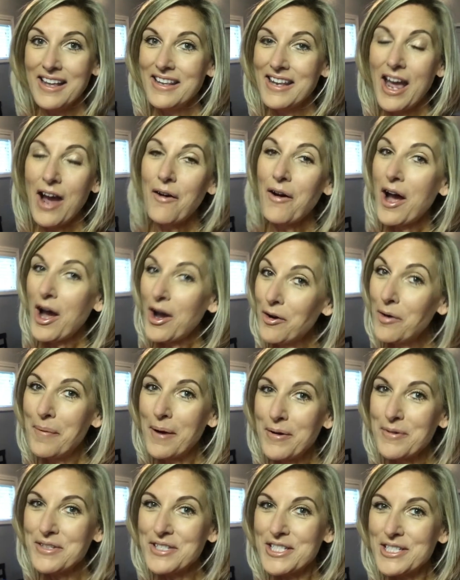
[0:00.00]
Now, how
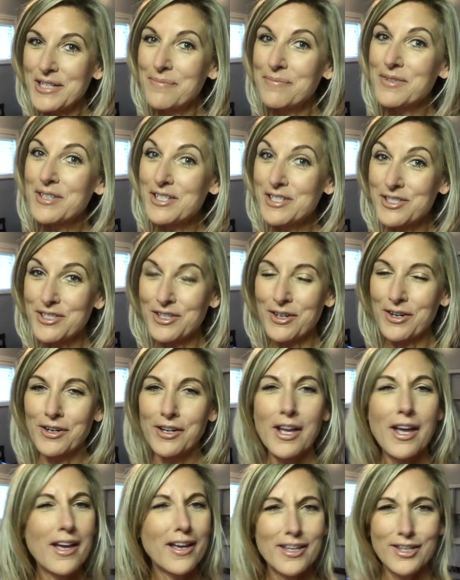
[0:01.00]
about some
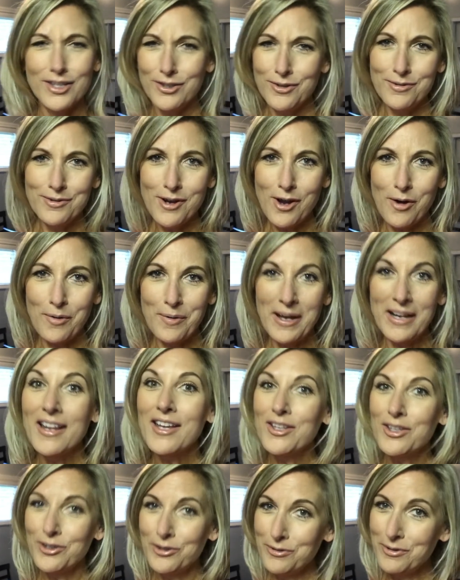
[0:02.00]
dessert? You know it,
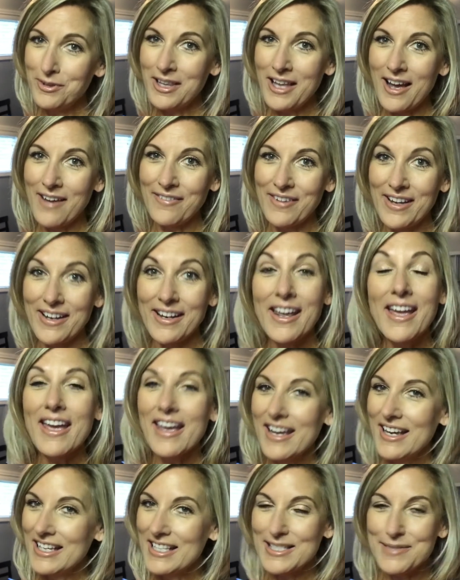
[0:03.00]
you love it.
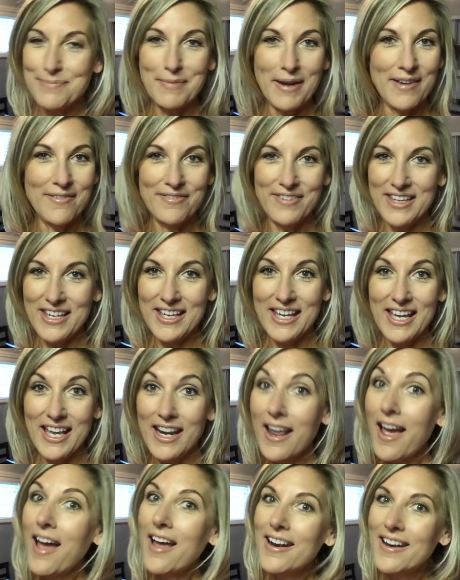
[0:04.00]
It's my
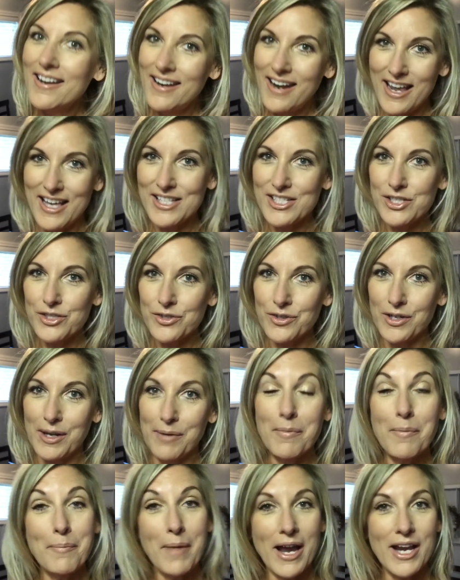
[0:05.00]
vegan nice
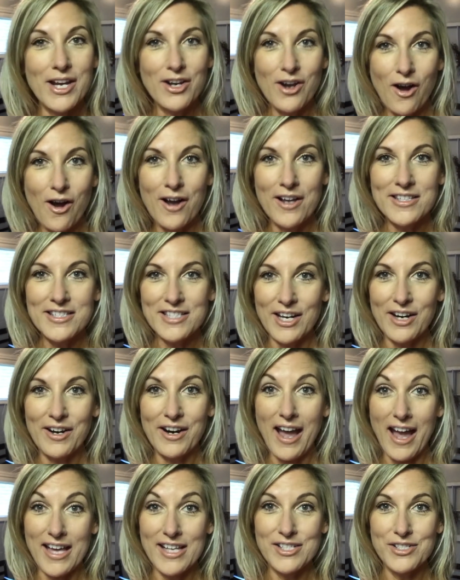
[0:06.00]
cream, my
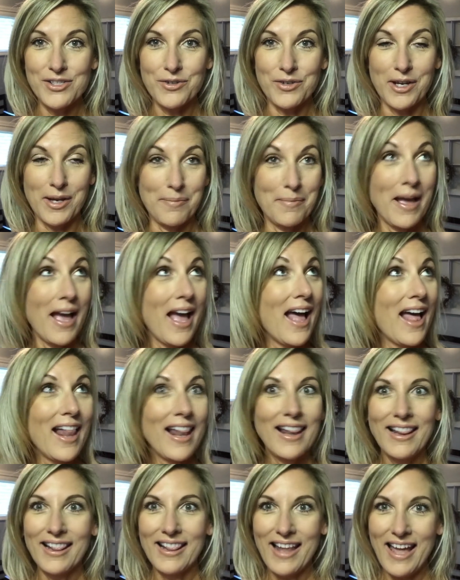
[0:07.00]
non-dairy ice cream.
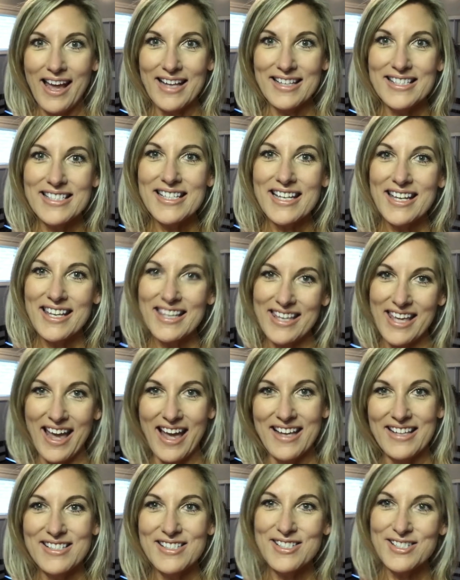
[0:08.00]
Let's
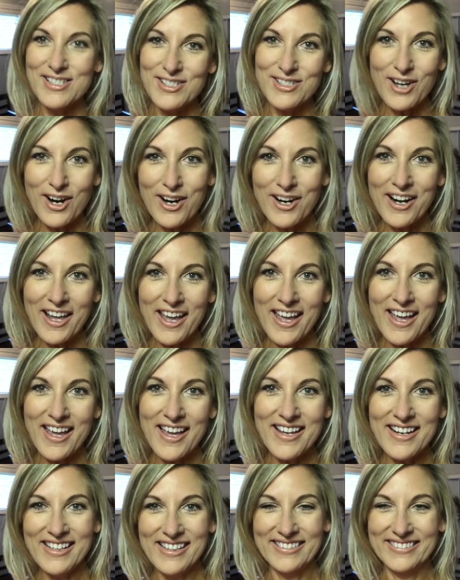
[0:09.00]
get
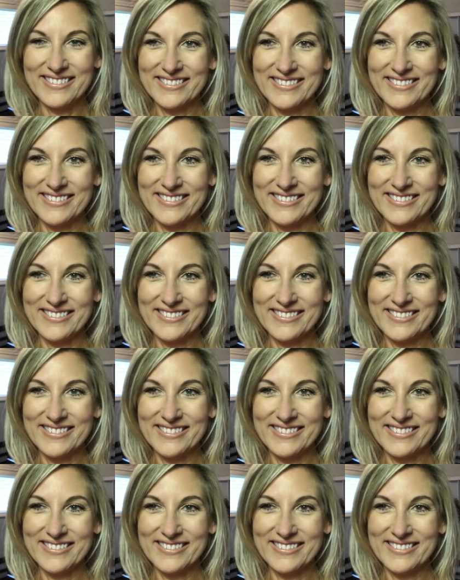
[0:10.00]
started.